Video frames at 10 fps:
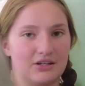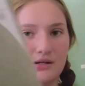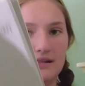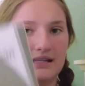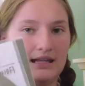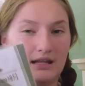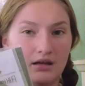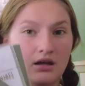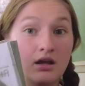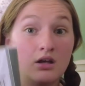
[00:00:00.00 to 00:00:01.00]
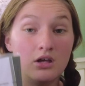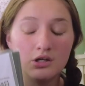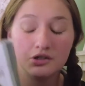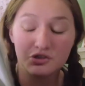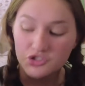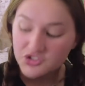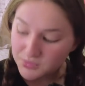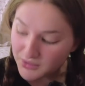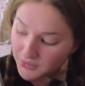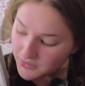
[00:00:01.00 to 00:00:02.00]
on the
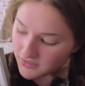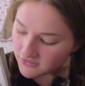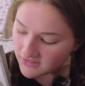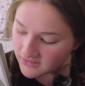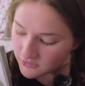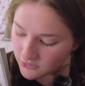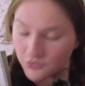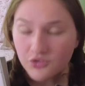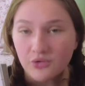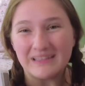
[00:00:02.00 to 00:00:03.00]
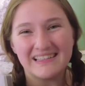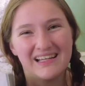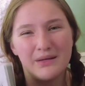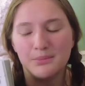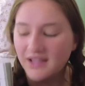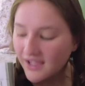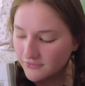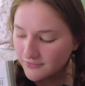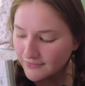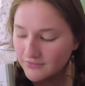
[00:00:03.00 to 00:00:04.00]
smoke vinyl, so it's like a black
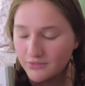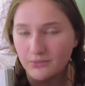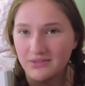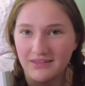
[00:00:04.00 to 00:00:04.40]
vinyl with